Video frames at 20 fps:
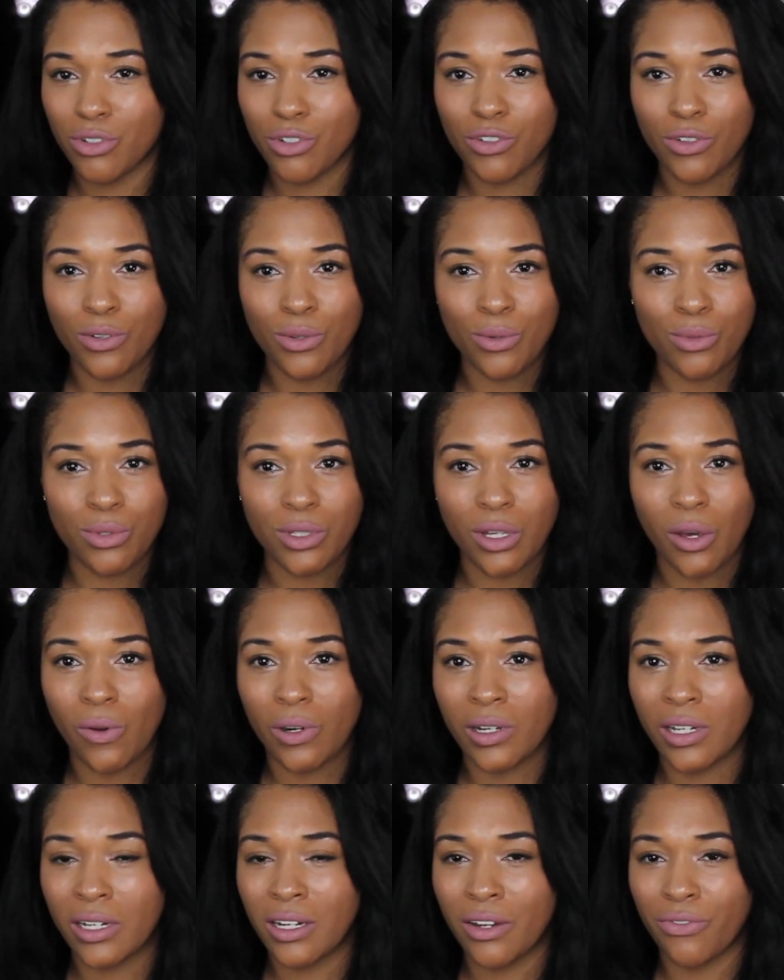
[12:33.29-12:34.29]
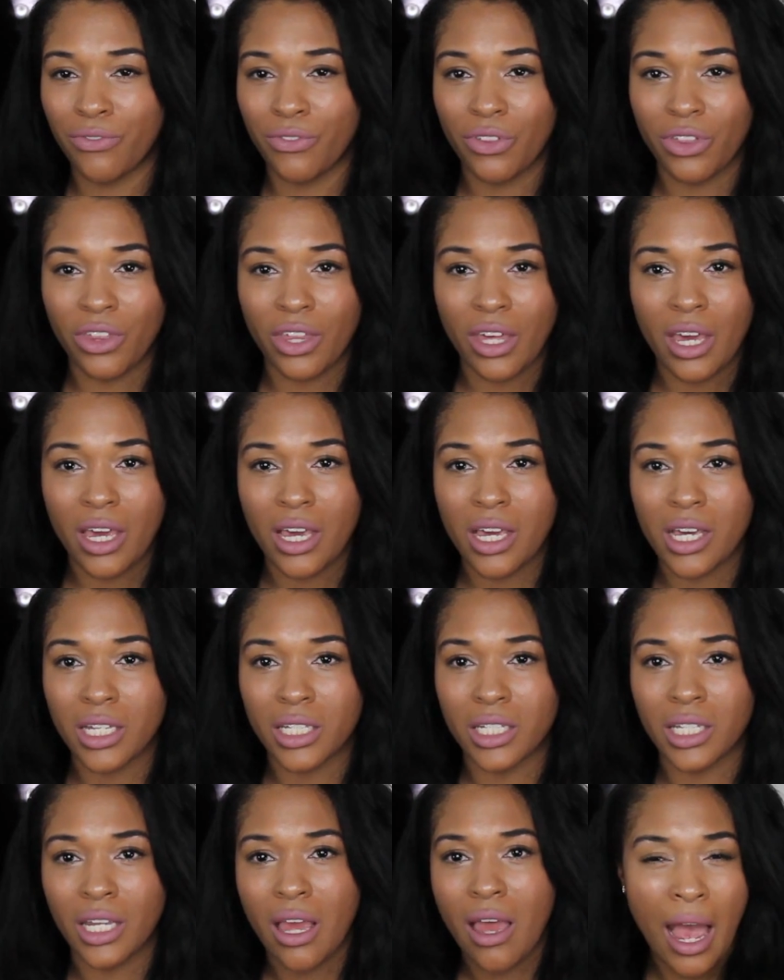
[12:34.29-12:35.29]
2 totally different
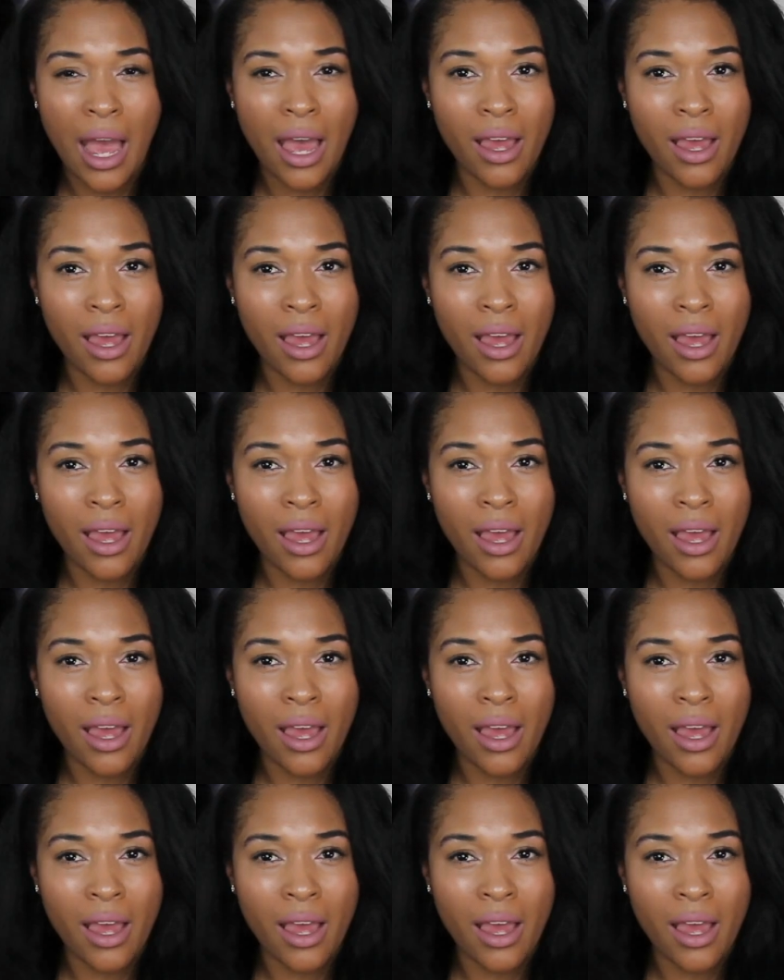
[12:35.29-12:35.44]
things.